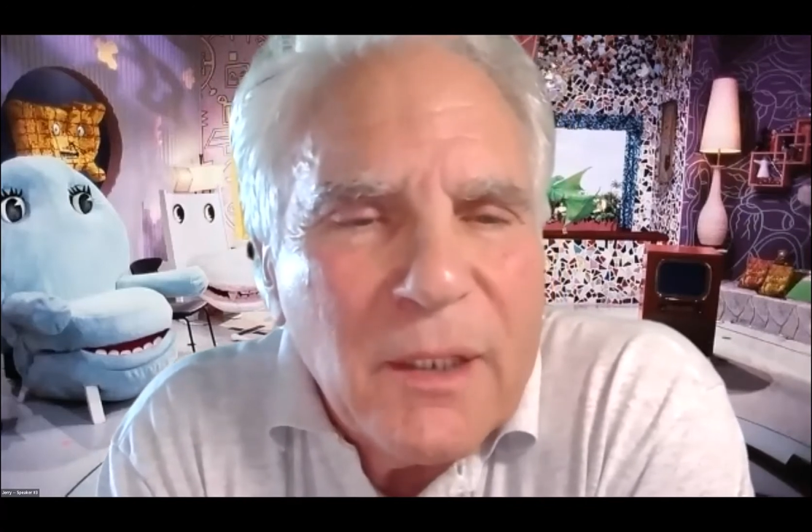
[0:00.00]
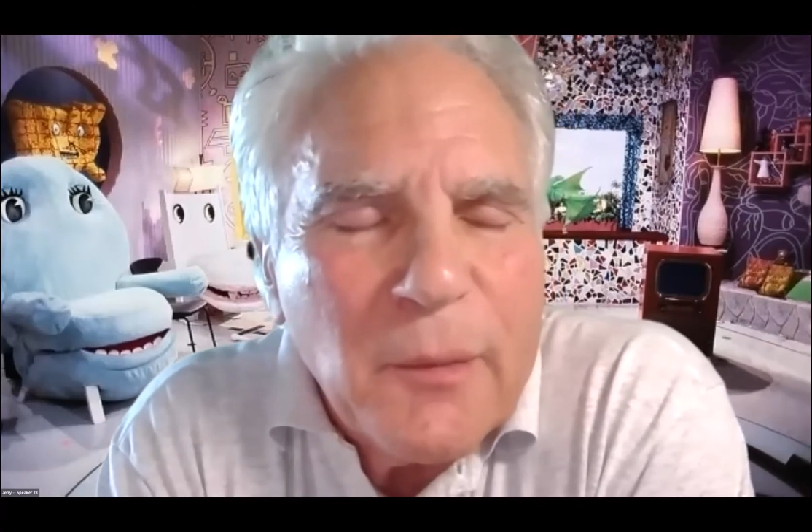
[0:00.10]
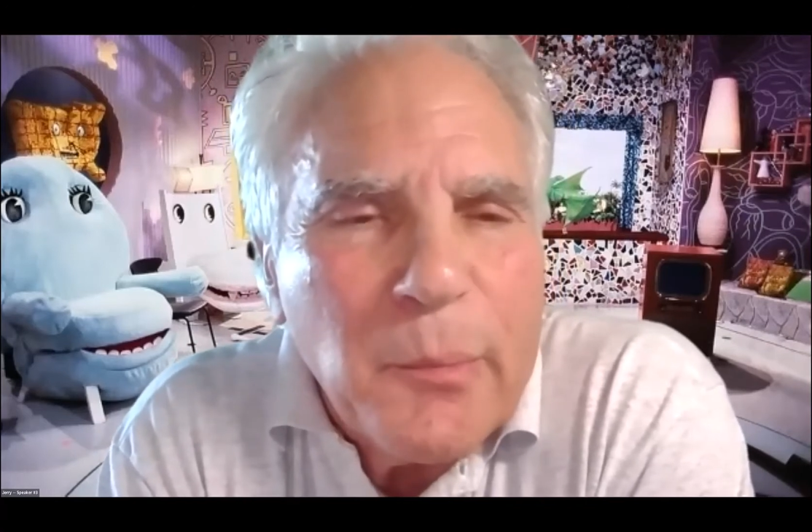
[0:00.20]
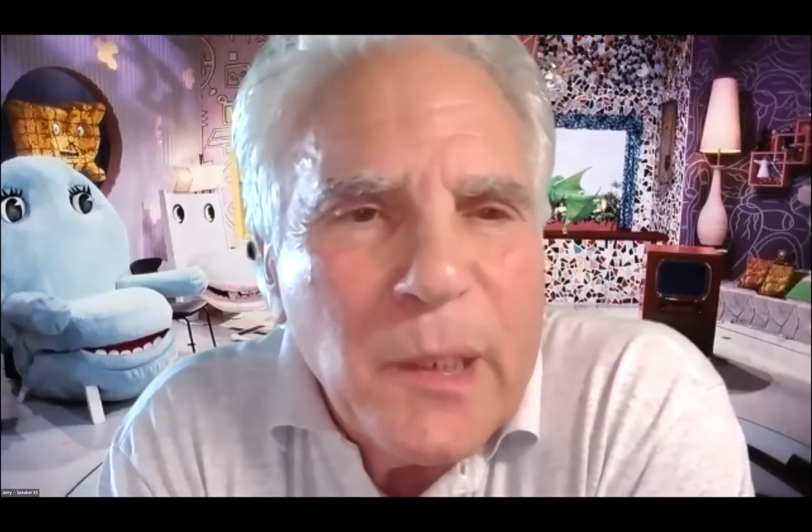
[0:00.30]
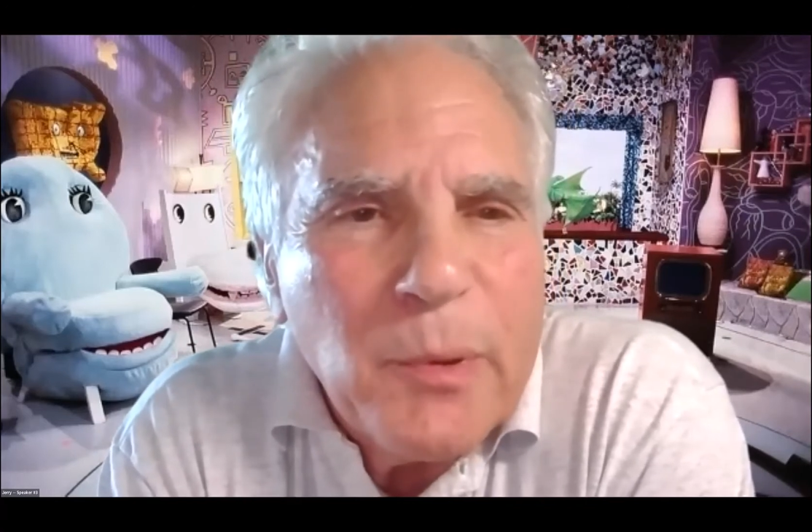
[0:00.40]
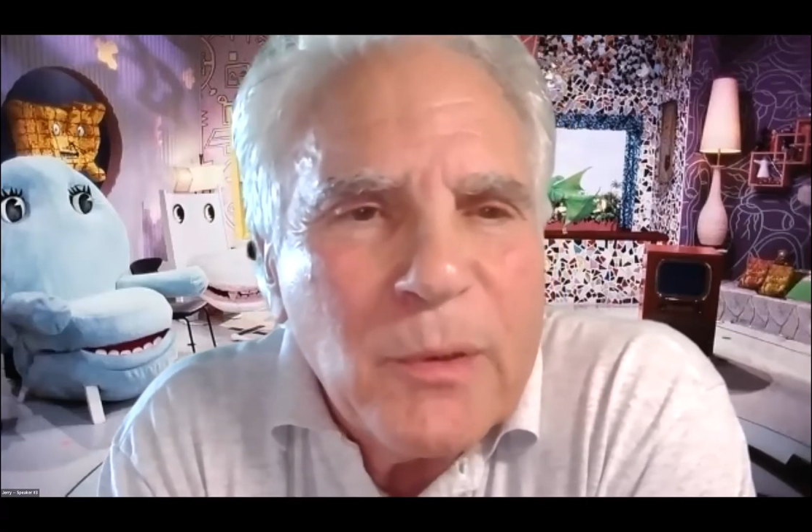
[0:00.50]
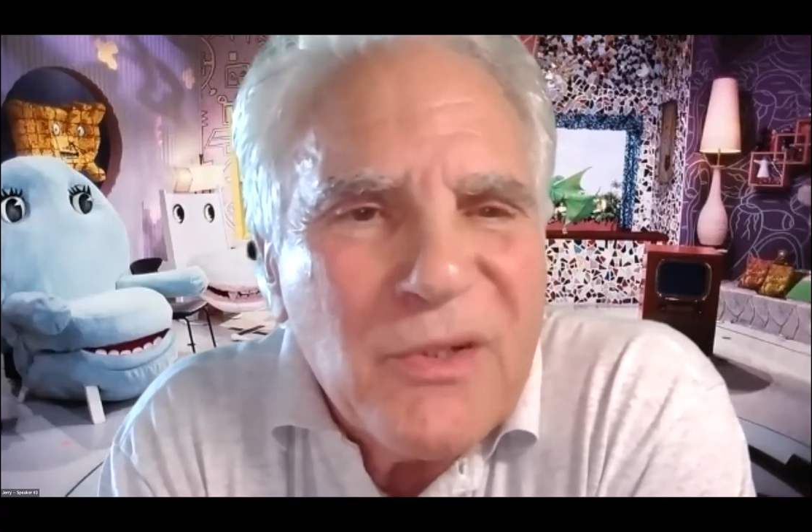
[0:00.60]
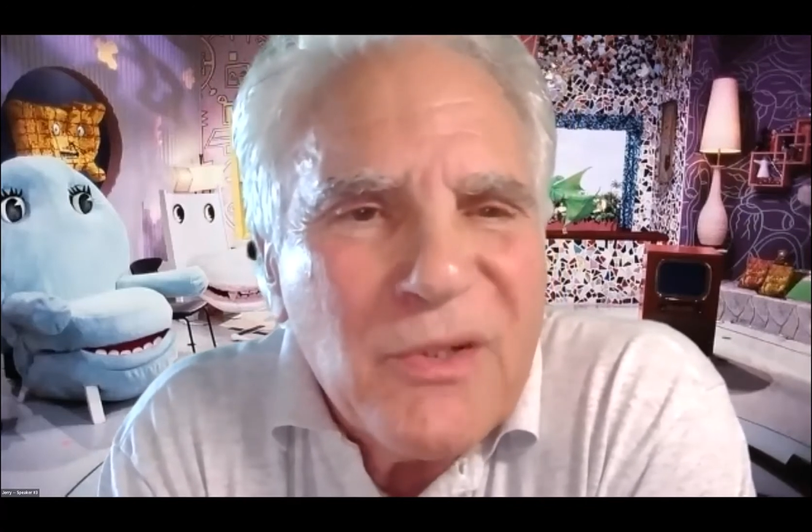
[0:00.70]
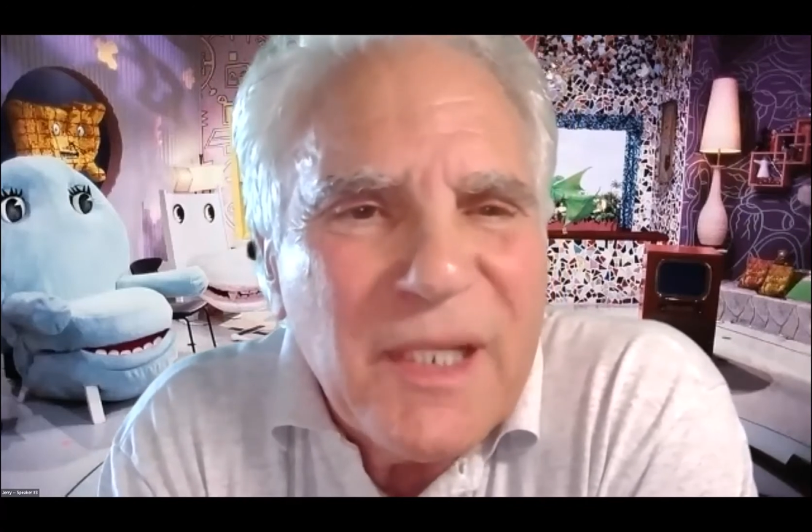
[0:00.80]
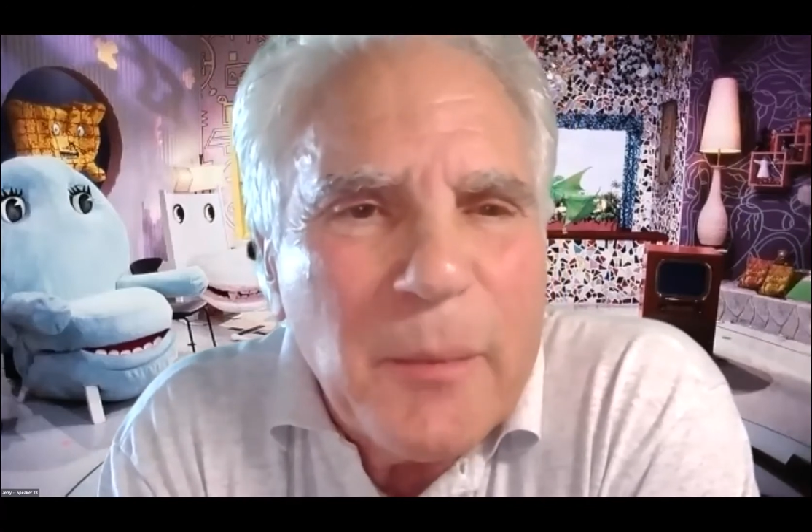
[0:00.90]
the people
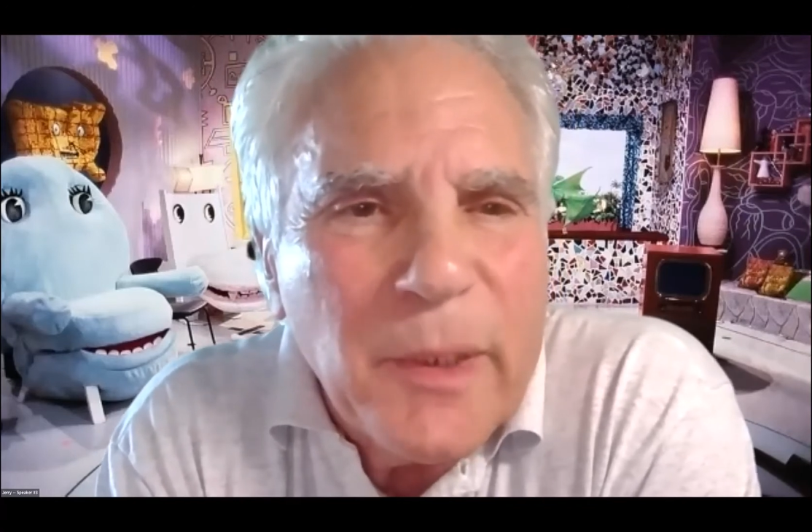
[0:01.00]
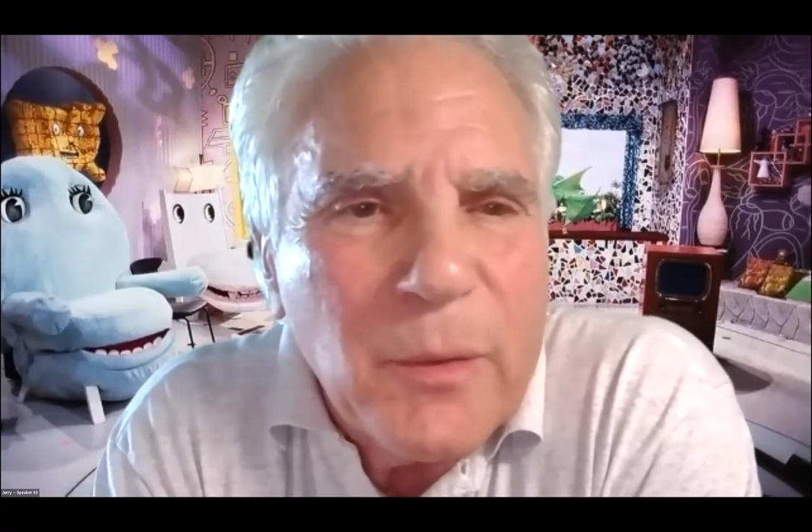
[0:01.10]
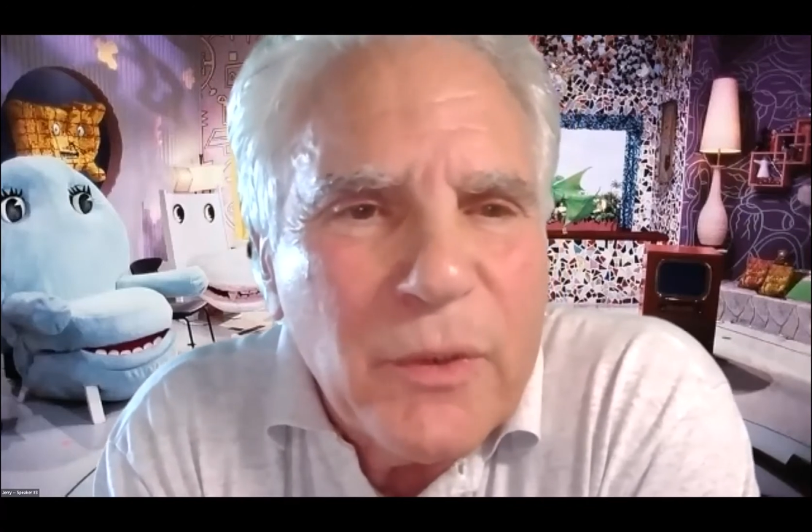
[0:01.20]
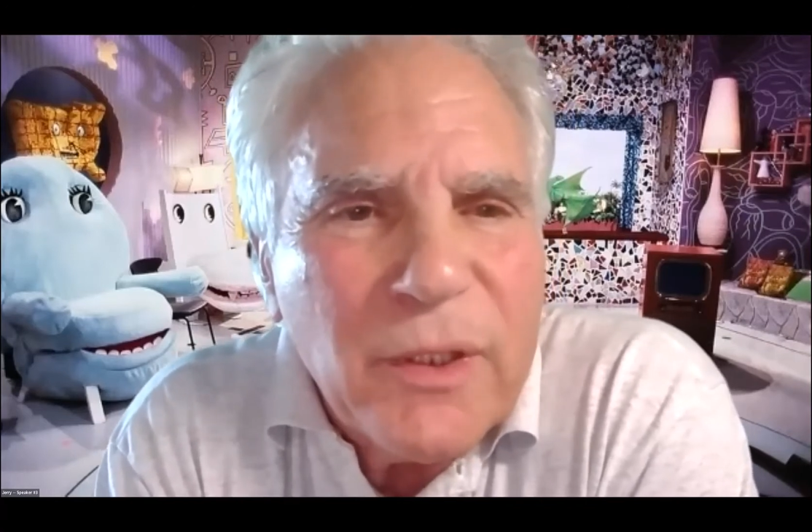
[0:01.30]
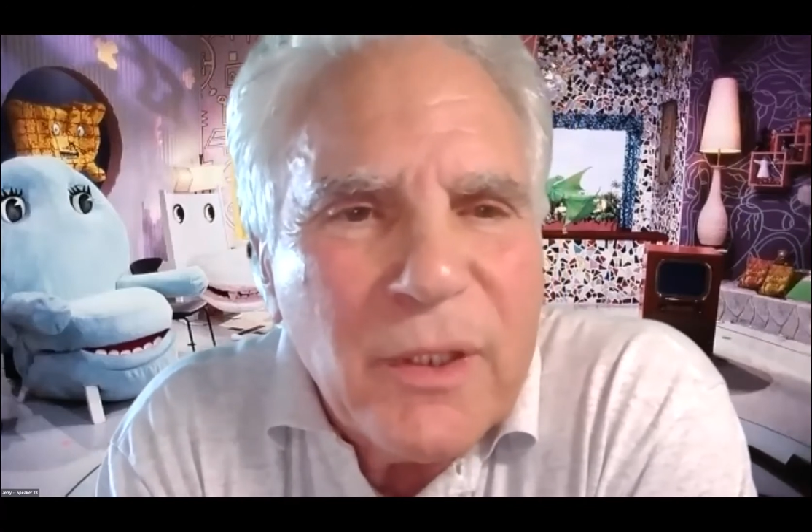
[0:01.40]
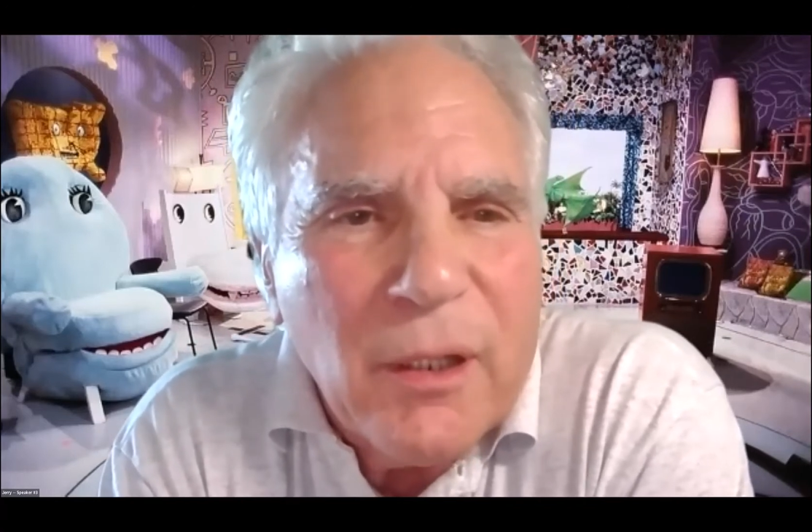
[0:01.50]
who step in with